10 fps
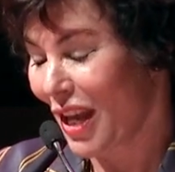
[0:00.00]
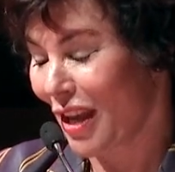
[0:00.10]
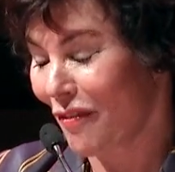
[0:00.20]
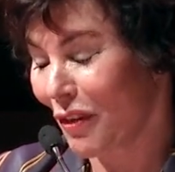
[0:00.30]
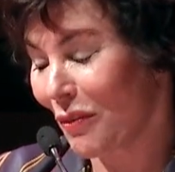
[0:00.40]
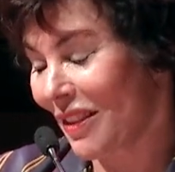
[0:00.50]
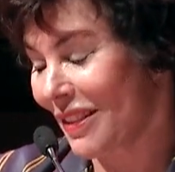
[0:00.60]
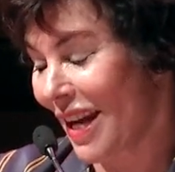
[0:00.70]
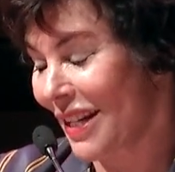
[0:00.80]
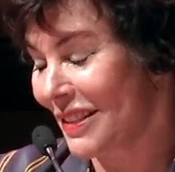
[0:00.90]
If you're with a
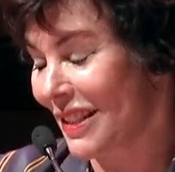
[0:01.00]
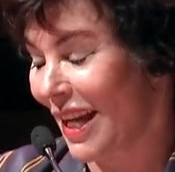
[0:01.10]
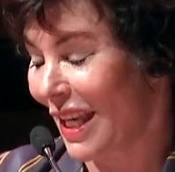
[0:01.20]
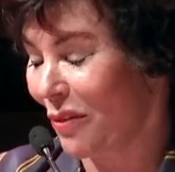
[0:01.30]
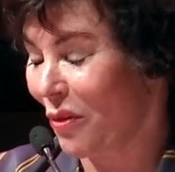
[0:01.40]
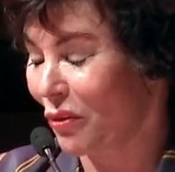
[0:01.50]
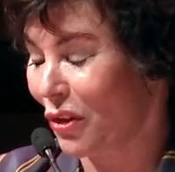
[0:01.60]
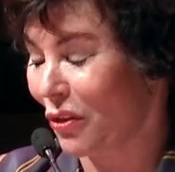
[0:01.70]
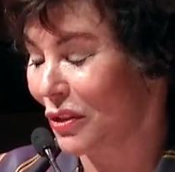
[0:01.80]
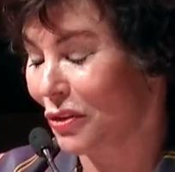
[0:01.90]
nice guy, he won't
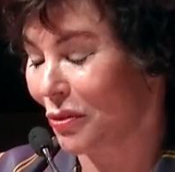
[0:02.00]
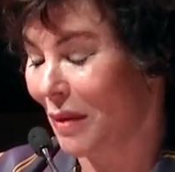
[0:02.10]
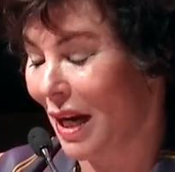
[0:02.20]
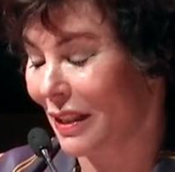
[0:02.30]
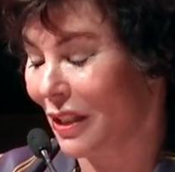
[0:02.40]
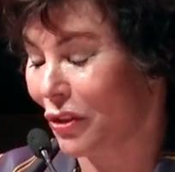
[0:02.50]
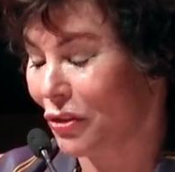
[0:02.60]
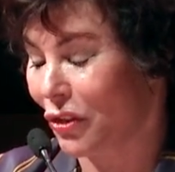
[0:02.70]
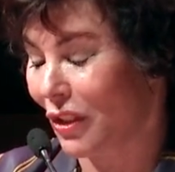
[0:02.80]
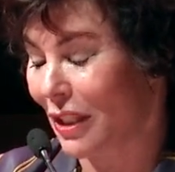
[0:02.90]
notice or mind that you're
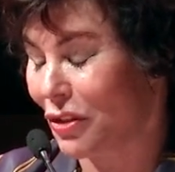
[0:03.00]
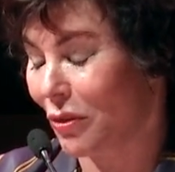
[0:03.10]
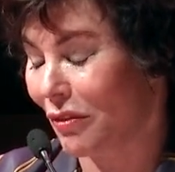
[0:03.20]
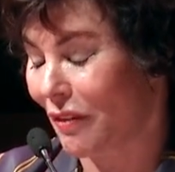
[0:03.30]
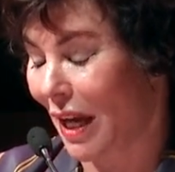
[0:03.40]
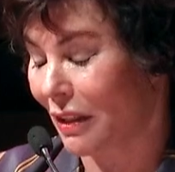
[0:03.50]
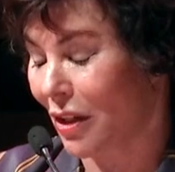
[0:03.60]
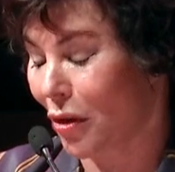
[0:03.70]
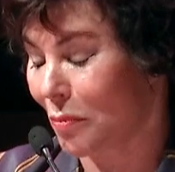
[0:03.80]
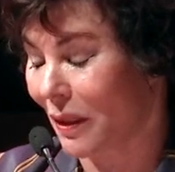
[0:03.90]
turning into a fat
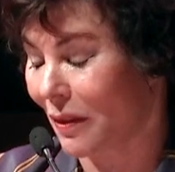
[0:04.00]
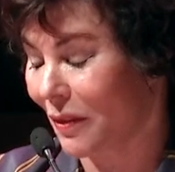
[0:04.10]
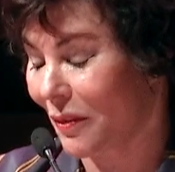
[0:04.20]
carpet.